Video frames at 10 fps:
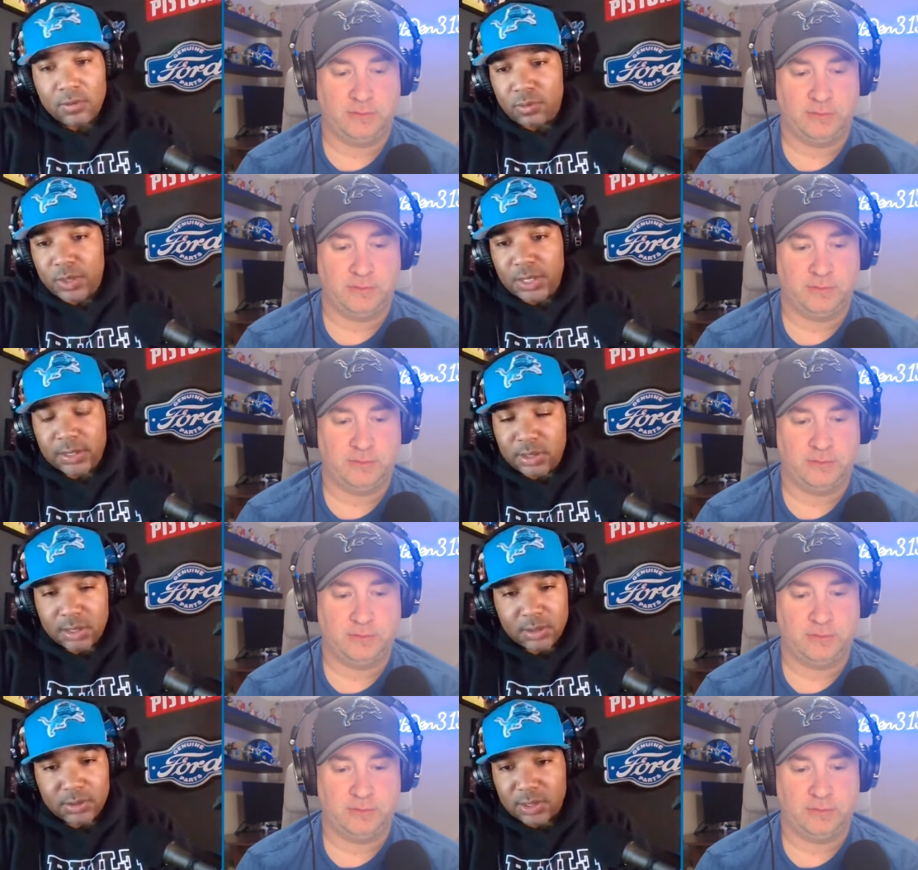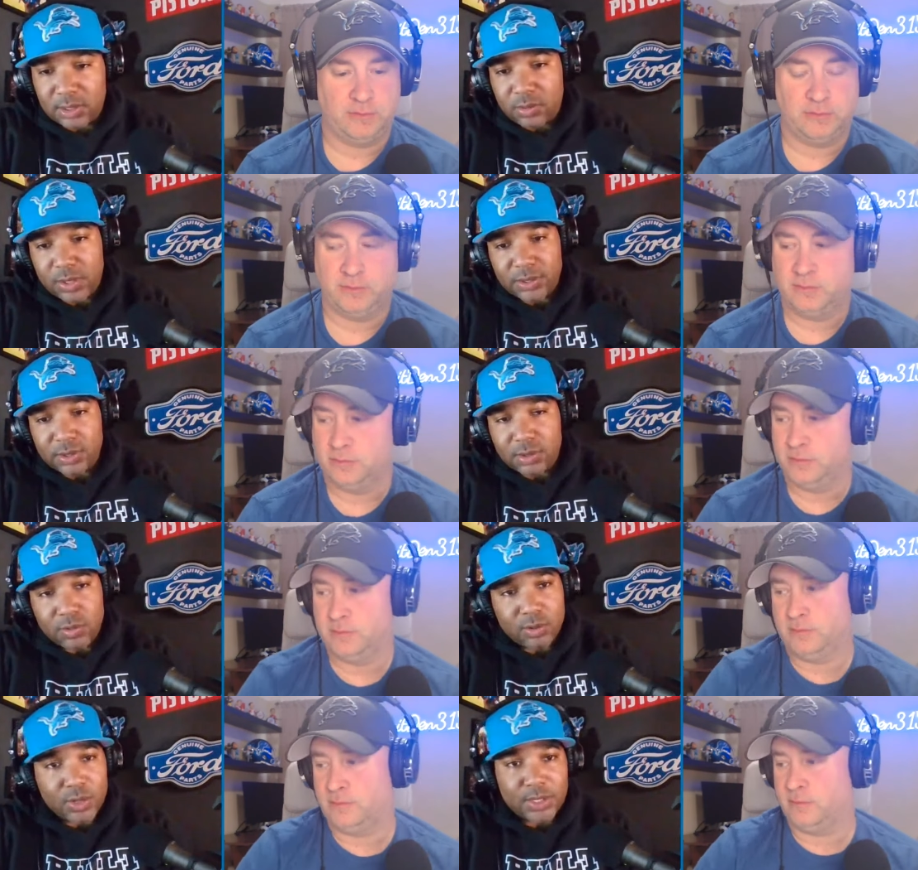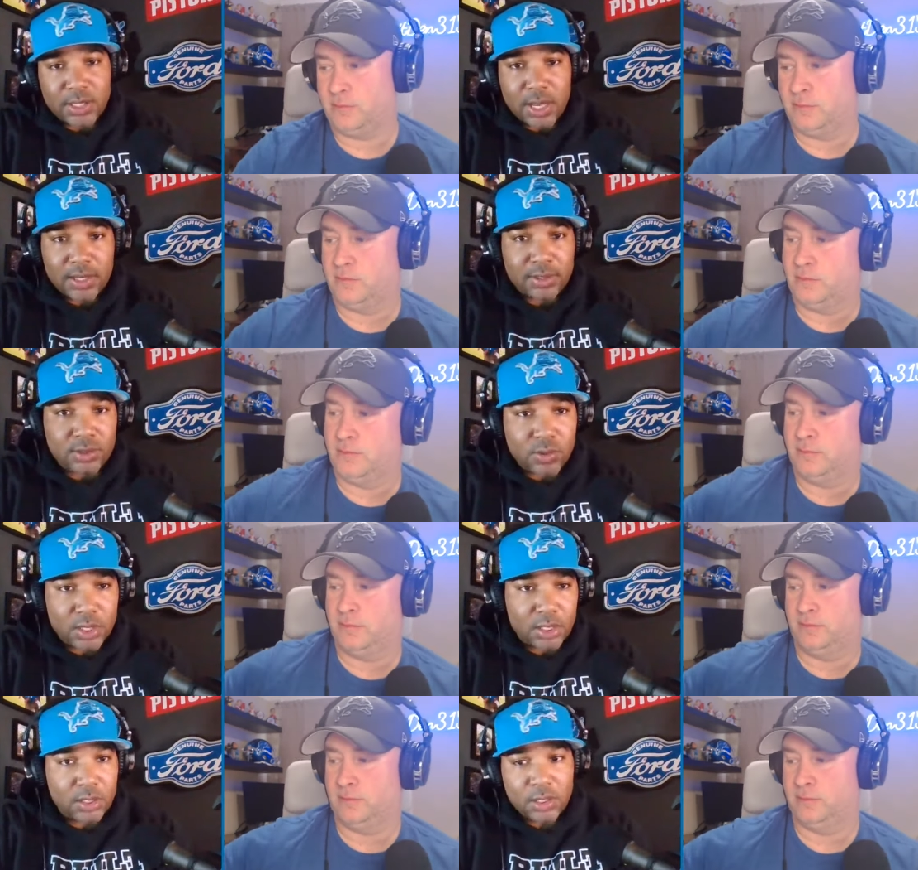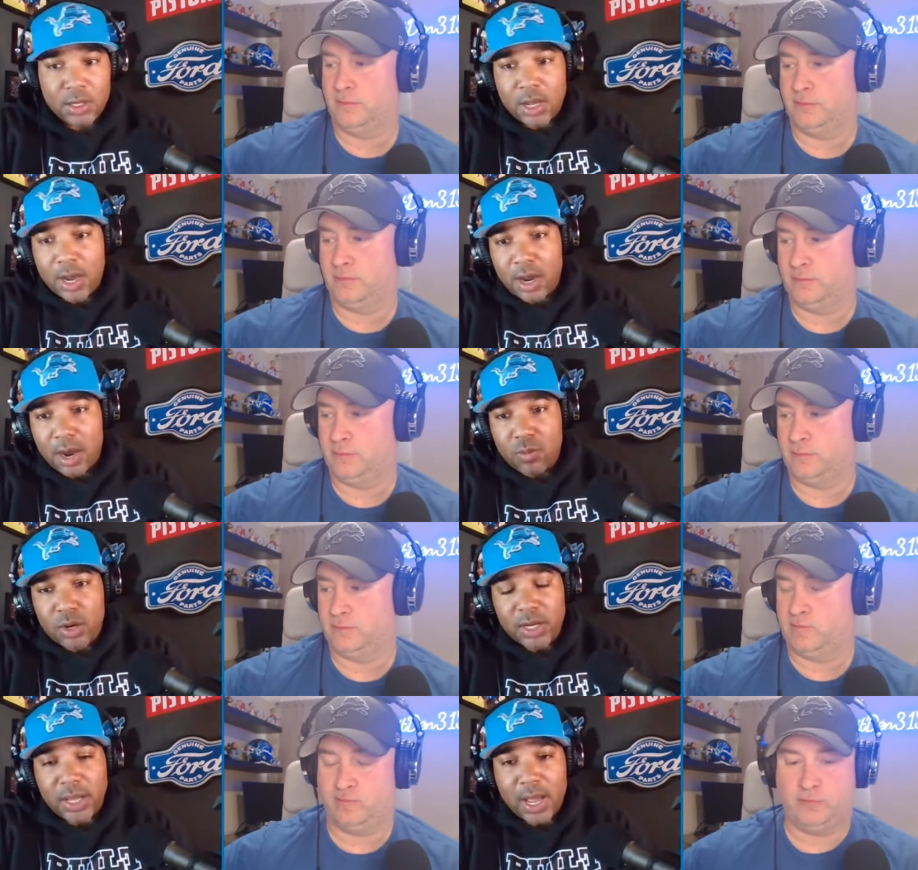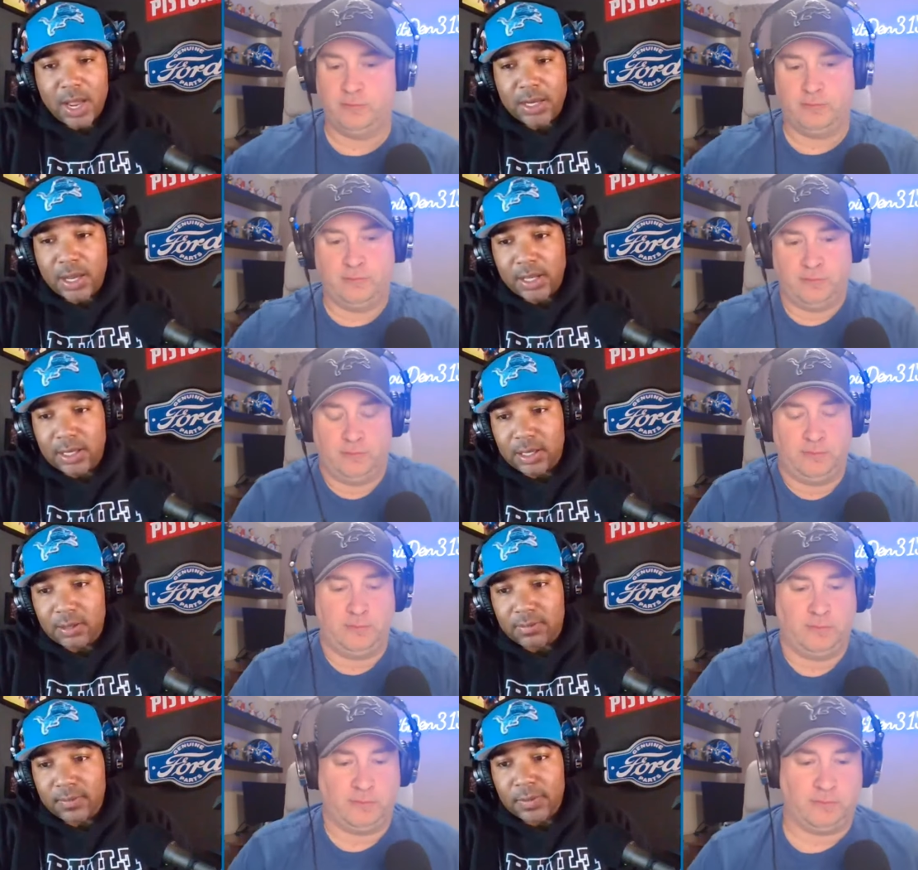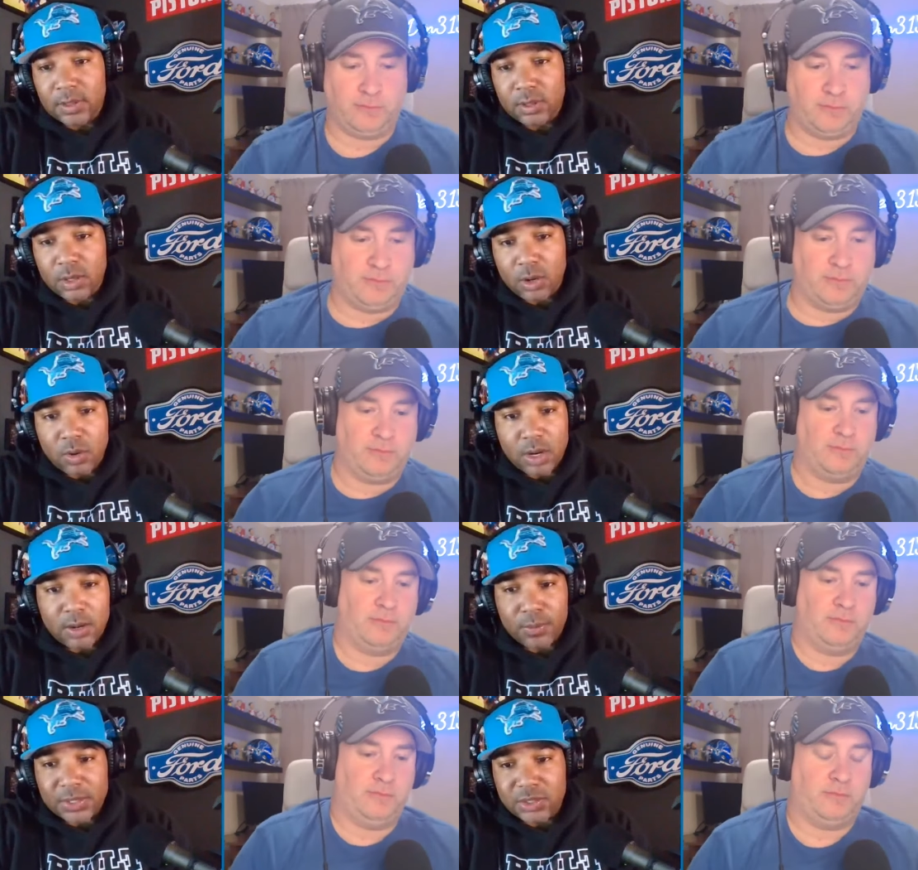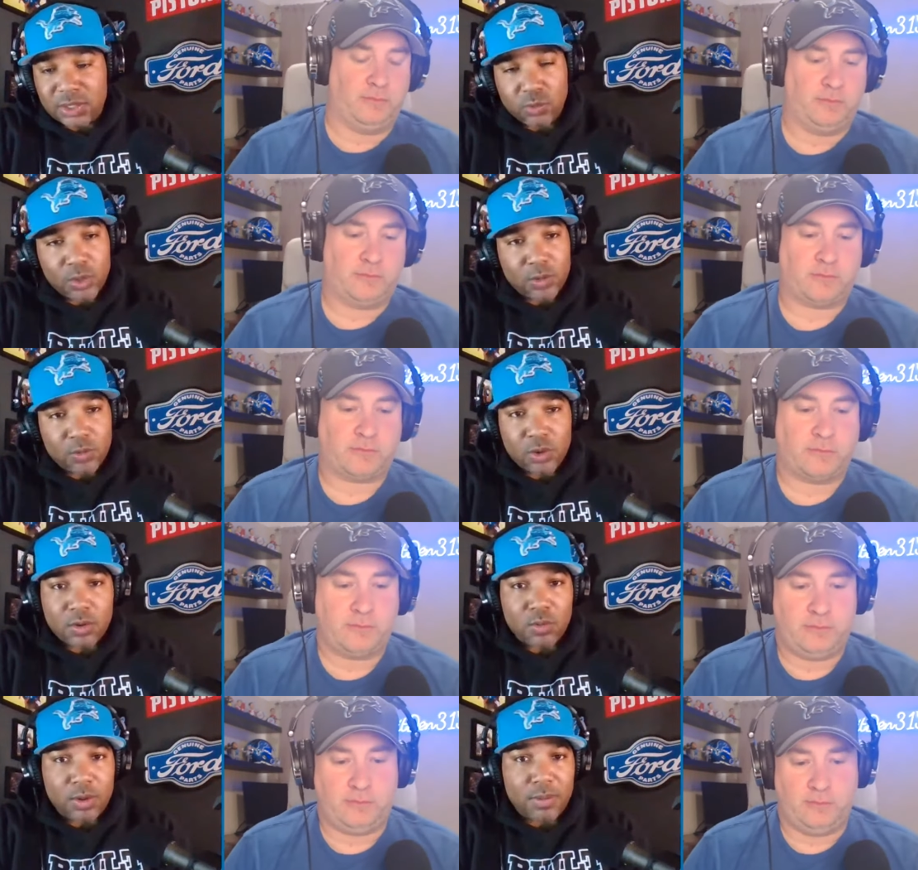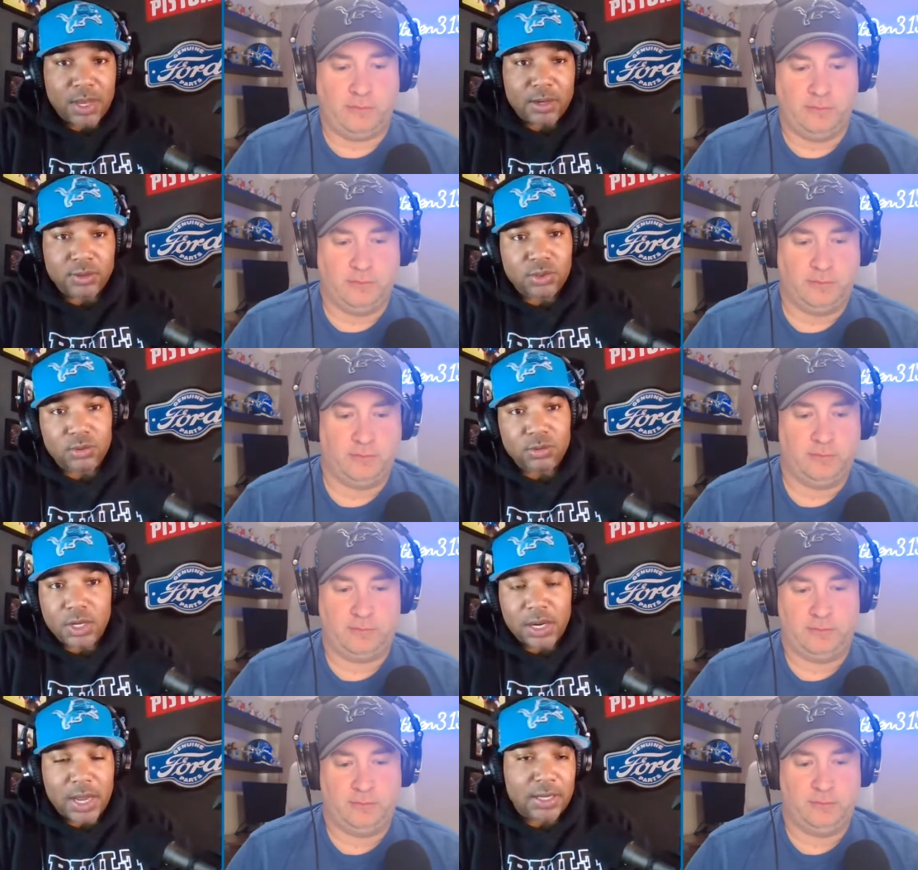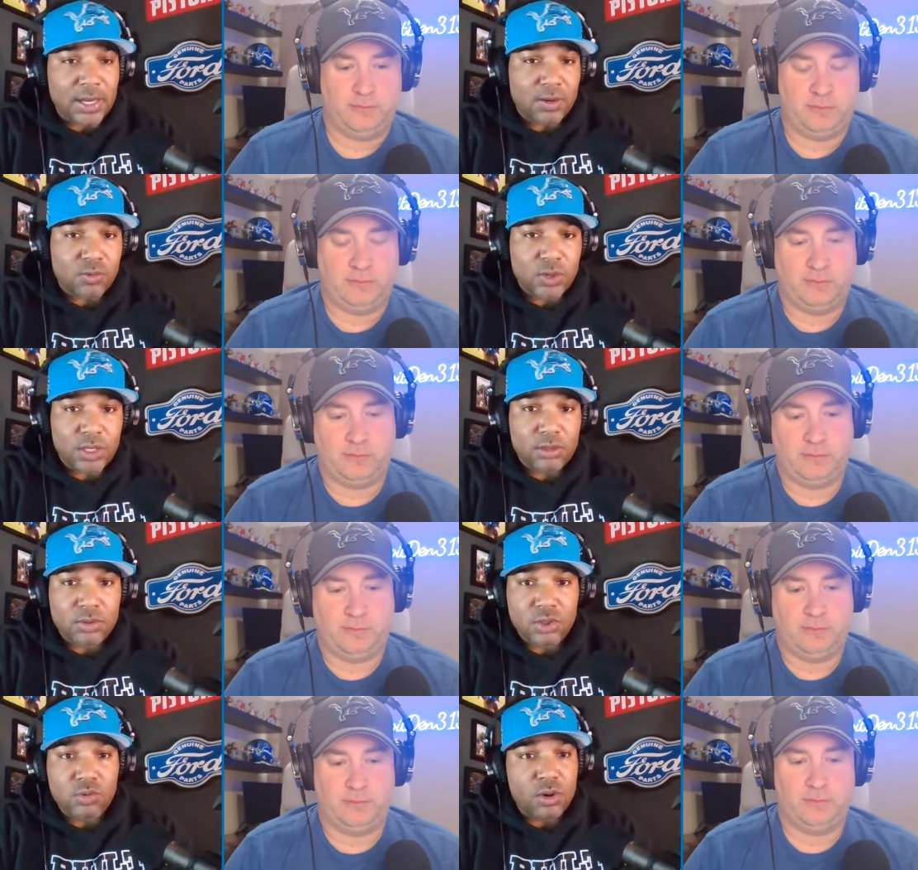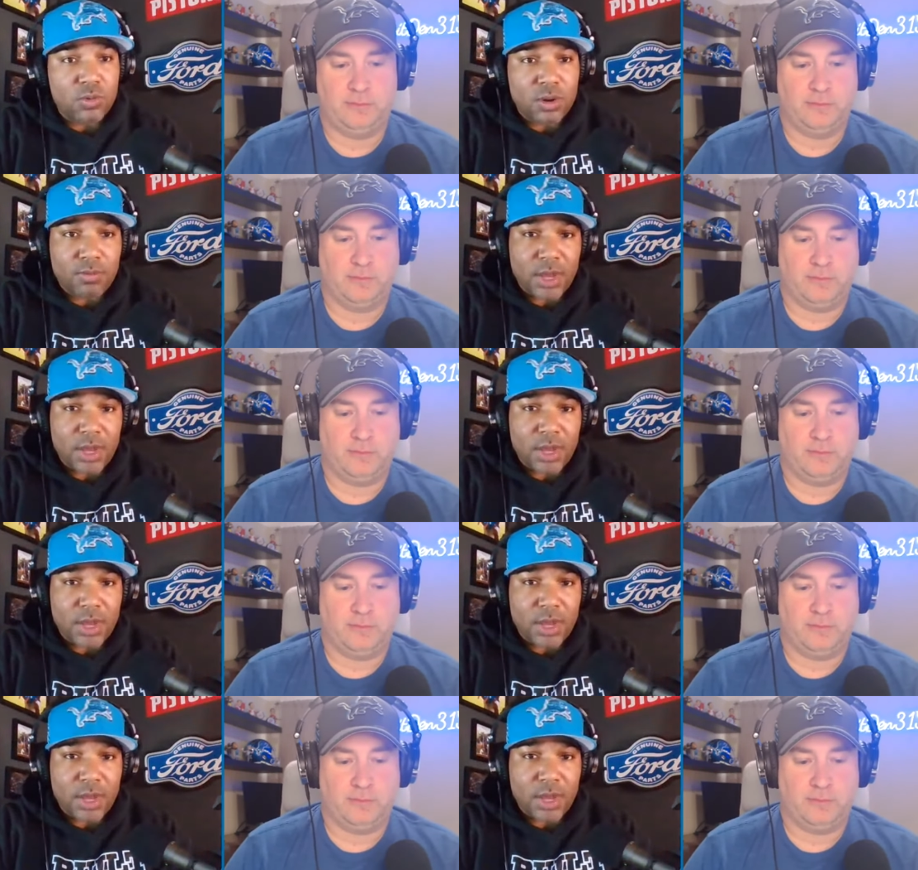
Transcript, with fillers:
Speaker 1: When we get into those situations to where we're inside of the twenty, uh, I want a guy that can go up and just win one-on-one battles. Shoot, a guy that can win two-on-one